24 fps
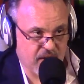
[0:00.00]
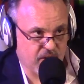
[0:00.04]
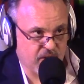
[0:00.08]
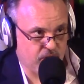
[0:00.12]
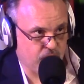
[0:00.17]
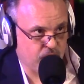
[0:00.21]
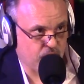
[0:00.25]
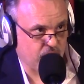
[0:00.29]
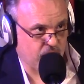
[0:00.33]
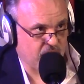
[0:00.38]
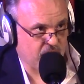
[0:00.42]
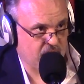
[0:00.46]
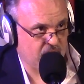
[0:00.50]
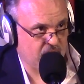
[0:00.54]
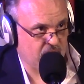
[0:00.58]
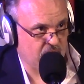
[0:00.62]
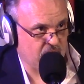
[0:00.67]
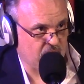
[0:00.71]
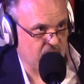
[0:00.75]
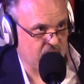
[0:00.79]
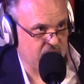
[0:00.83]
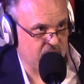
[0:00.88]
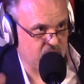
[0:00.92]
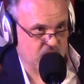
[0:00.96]
of cricket.
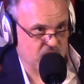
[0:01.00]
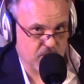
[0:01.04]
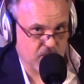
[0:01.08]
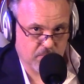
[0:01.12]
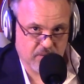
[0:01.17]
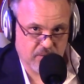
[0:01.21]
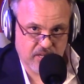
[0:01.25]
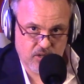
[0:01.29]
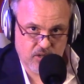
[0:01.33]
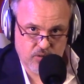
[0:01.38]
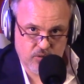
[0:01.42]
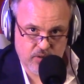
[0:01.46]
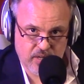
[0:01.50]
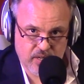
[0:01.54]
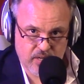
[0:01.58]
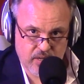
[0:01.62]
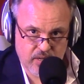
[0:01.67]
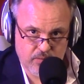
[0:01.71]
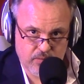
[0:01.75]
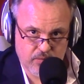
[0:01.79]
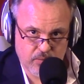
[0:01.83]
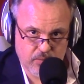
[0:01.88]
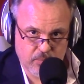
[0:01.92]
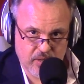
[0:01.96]
I used to play
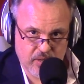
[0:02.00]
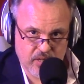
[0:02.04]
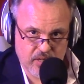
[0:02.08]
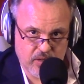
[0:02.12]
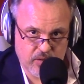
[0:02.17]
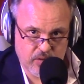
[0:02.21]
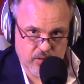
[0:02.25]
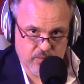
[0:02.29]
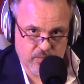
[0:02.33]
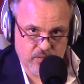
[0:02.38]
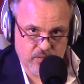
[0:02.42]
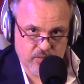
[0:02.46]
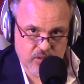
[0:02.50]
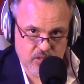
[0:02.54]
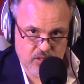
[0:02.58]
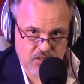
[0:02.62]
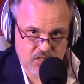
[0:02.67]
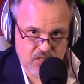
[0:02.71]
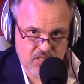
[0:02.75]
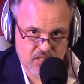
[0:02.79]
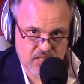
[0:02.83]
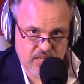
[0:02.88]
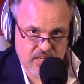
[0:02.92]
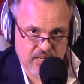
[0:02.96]
cricket for my university.